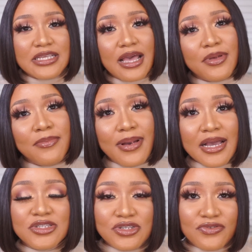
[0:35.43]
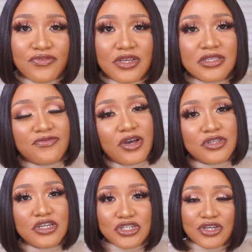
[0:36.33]
I'm a MAC Studio Fix
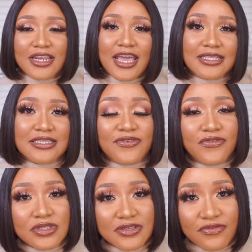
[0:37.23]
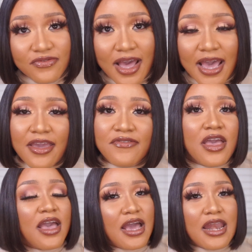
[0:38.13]
foundation in NC45
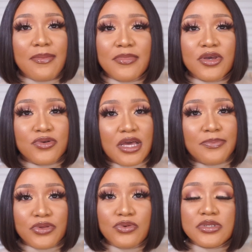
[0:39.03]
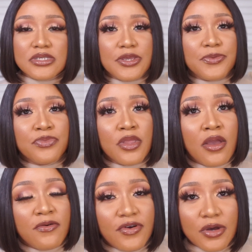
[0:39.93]
and I'm a Huda Beauty
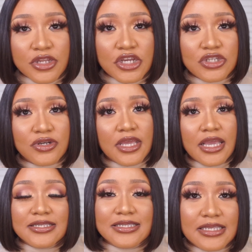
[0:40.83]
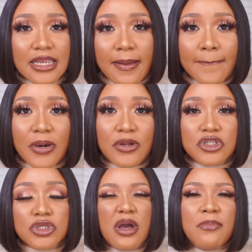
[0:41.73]
foundation in cinnamon,
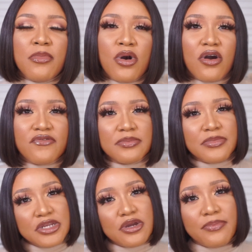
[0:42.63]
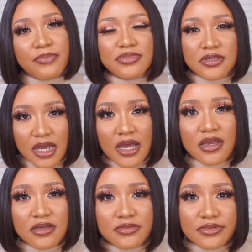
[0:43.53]
so I'm more of a medium dark
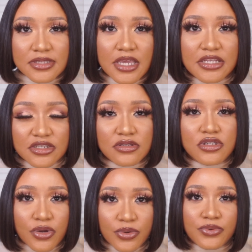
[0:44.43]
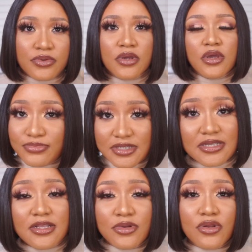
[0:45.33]
skin tone. These
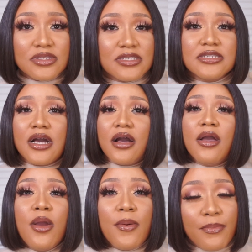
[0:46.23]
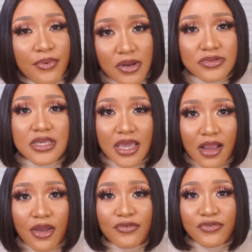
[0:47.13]
lip glosses are brown skin
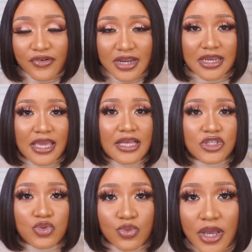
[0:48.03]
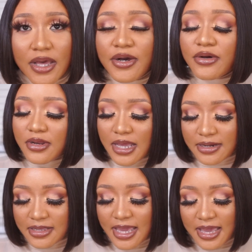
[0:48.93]
girl friendly as well.
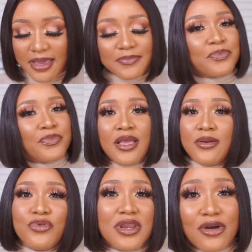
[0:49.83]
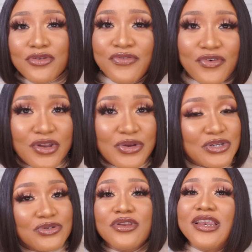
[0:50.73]
And yeah, without no further
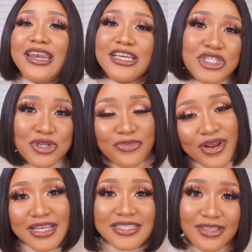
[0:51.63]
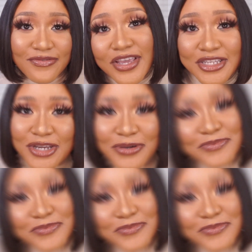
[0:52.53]
ado, let's jump right into the video.